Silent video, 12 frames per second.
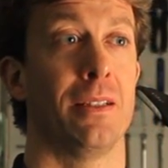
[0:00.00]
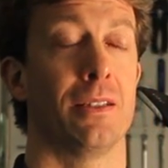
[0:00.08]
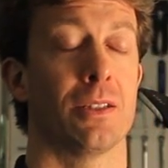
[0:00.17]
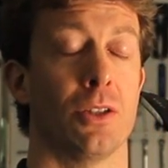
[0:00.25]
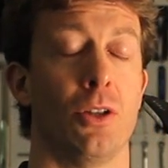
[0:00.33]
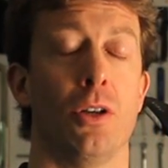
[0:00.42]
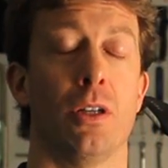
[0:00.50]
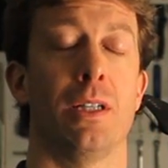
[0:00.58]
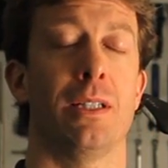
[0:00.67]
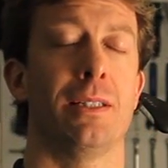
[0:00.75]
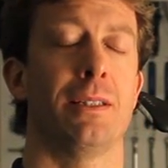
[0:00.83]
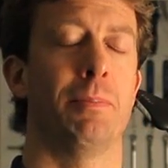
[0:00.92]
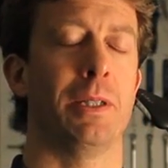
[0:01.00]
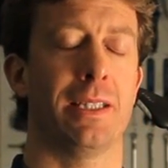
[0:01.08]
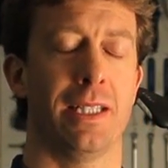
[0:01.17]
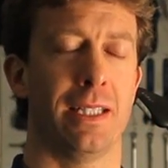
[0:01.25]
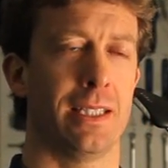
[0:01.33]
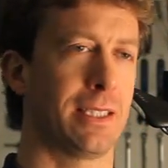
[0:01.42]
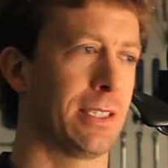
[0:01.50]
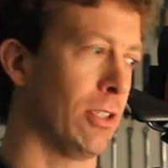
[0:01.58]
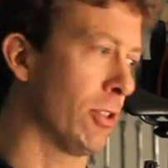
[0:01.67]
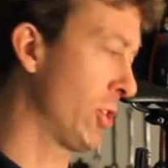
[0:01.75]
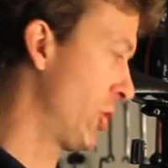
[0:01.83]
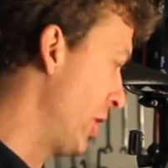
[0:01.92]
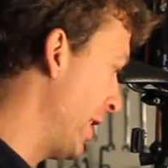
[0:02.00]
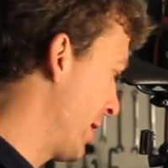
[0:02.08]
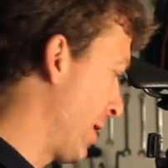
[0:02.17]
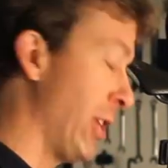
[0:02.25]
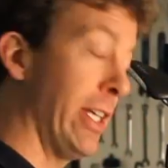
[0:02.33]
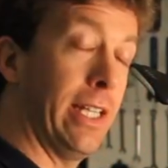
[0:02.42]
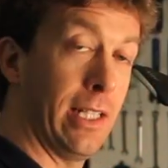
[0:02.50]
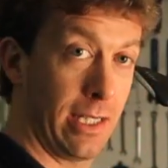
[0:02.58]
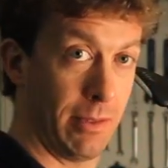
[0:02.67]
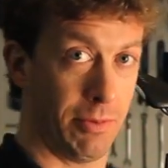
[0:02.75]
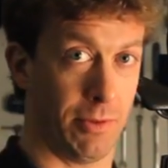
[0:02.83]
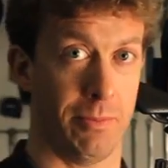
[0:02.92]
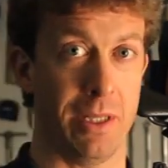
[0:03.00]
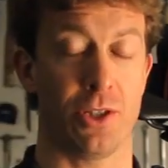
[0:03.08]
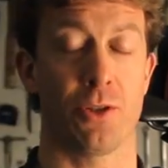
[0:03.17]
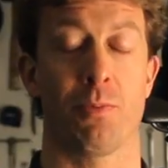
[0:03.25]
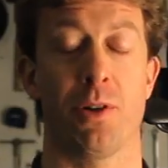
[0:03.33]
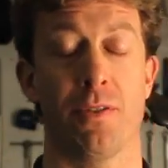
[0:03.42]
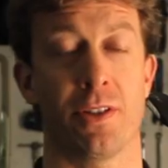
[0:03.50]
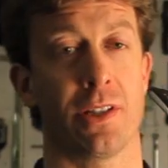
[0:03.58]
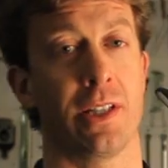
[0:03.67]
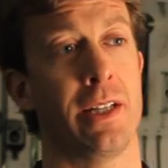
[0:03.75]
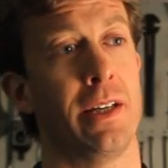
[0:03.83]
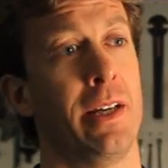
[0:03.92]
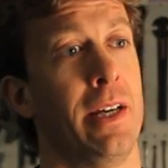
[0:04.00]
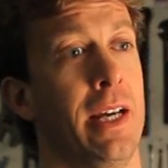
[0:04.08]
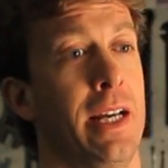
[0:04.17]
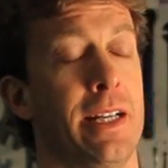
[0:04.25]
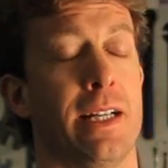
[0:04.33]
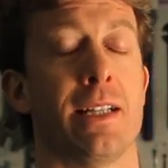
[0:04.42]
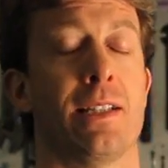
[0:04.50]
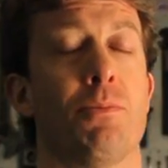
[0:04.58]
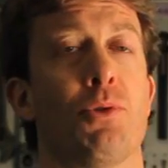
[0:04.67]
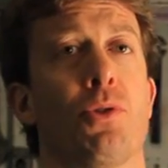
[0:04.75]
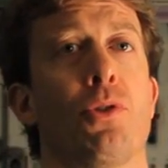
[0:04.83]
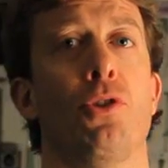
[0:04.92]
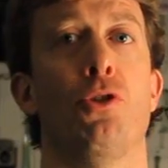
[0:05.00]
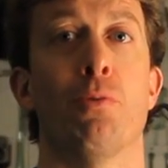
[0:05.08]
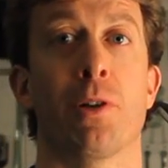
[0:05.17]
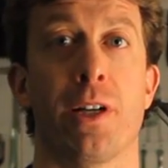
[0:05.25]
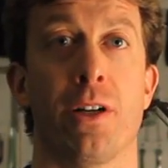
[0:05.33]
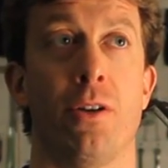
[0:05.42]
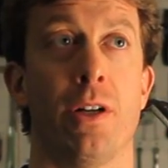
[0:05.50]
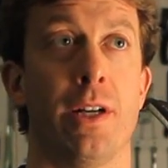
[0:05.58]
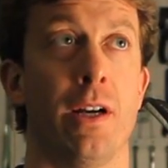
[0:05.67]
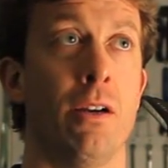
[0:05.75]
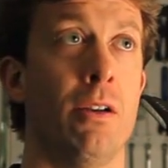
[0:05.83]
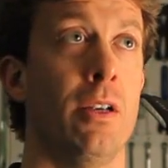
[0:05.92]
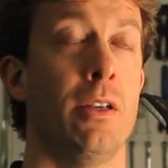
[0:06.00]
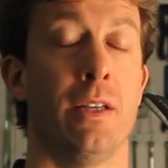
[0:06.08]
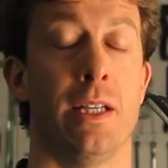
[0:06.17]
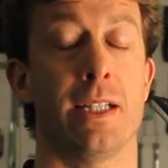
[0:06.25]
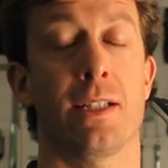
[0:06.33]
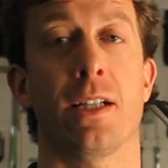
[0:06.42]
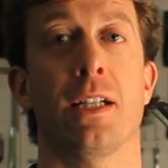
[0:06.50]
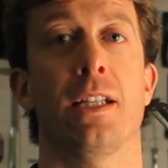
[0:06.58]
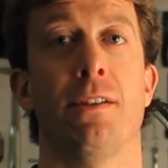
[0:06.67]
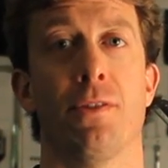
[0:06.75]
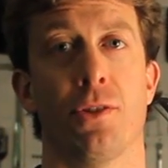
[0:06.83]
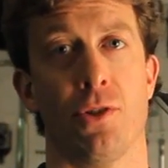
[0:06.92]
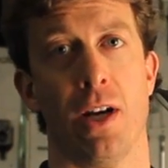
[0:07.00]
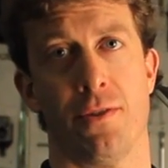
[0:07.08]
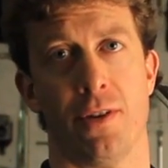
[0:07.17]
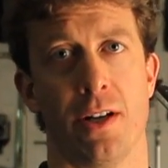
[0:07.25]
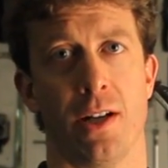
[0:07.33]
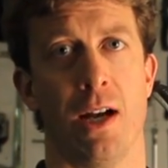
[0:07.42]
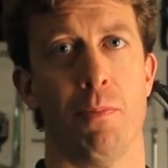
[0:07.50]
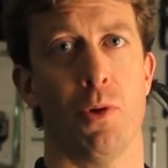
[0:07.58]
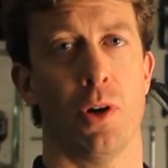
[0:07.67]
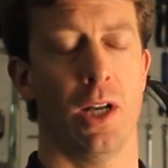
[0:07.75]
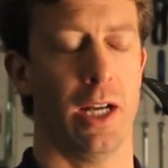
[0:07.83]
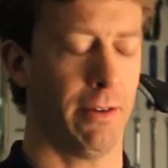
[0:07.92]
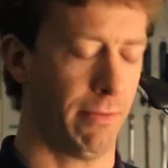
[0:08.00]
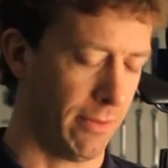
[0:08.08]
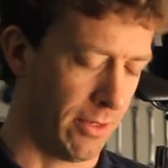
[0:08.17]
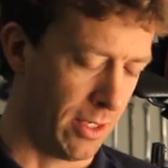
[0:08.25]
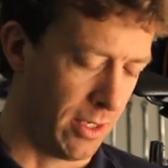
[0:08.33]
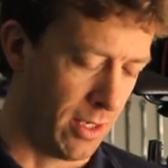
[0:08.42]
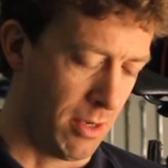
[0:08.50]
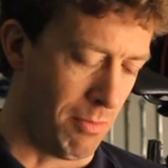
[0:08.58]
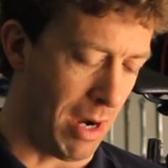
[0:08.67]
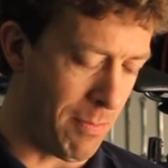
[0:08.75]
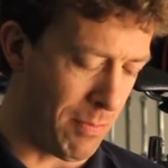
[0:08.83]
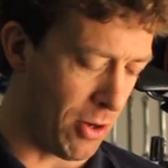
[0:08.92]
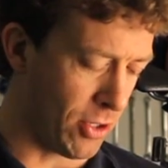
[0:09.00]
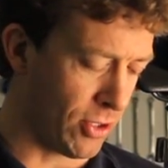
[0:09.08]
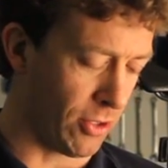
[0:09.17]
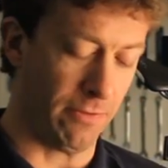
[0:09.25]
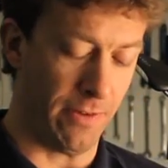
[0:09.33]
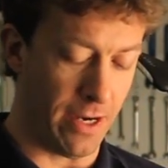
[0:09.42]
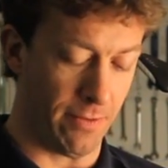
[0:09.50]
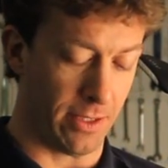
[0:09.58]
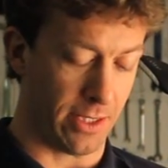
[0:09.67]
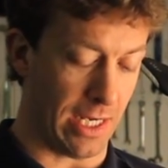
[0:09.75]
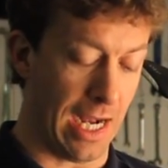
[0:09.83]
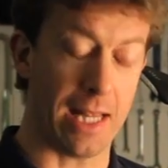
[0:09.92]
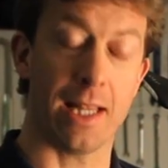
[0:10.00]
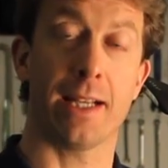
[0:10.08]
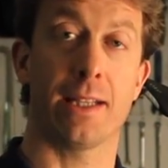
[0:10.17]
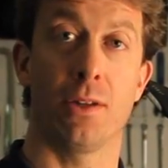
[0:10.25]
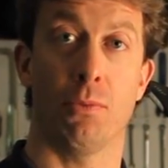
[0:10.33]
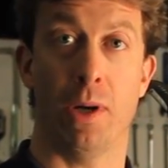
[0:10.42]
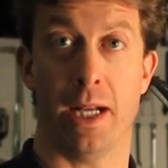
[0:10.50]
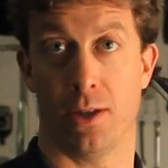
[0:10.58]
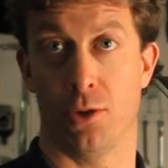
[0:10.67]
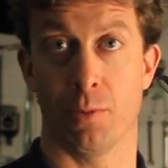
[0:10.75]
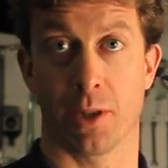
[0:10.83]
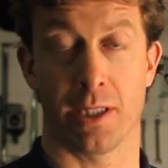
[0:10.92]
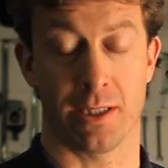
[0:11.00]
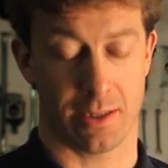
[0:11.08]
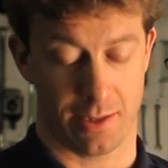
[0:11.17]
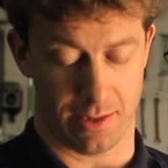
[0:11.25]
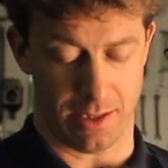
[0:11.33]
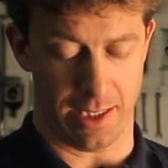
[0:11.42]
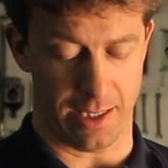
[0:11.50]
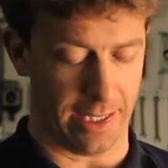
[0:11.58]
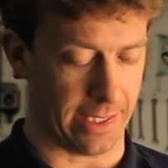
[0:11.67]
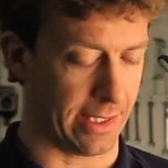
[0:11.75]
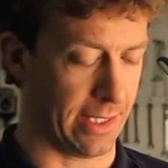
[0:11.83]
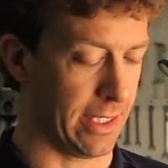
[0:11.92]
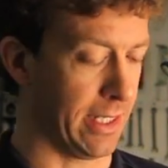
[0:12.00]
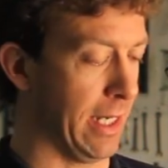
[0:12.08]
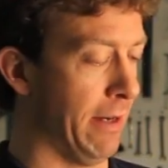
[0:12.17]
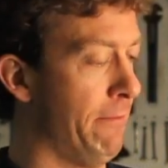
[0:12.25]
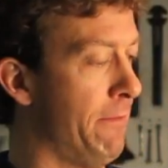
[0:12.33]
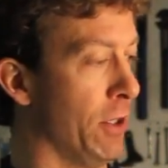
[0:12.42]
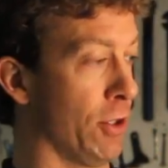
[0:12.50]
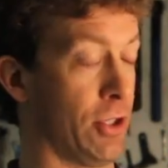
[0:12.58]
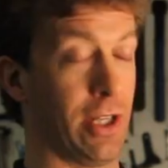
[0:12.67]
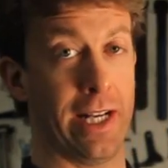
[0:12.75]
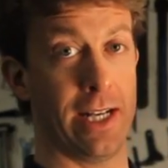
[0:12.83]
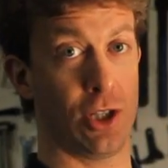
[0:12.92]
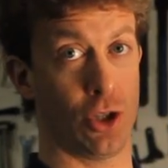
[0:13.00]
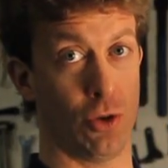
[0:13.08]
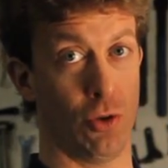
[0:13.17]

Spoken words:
The big thing is, as long as the chain's clean, like I mentioned previously, and you got some sort of lubricant on there, it's going to give your drivetrain a lot more life. My personal favorites, I like the wet lubricants. I like the Phil's Tenacious